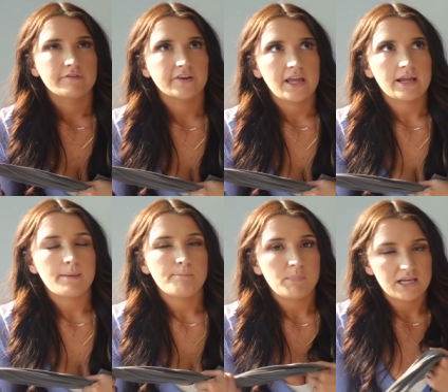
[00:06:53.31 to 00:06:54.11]
freaking
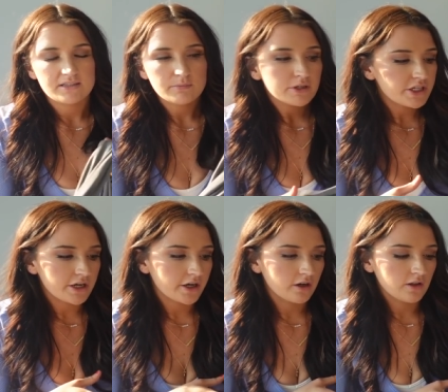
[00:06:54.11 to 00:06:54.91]
amazing
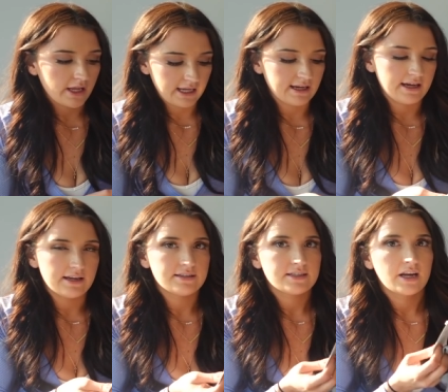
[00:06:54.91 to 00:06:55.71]
material,
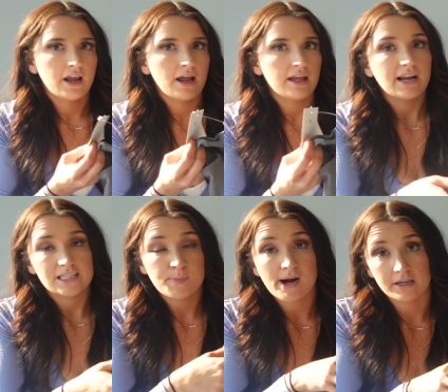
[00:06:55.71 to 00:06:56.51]
and it
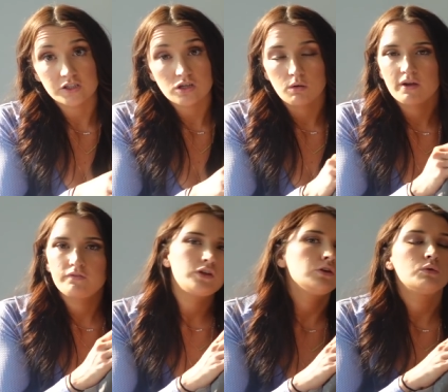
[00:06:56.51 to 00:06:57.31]
has pockets. So
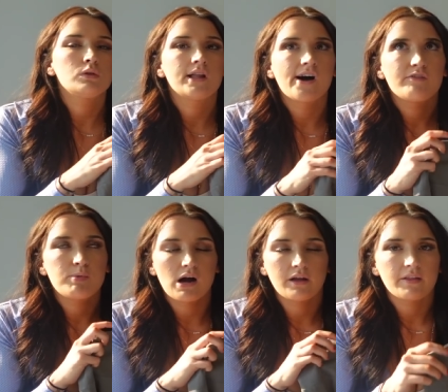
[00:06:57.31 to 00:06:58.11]
if you
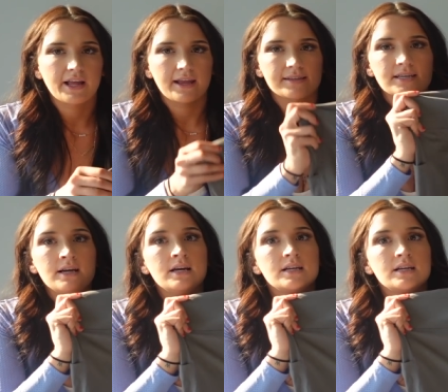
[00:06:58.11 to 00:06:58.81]
love pocket leggings,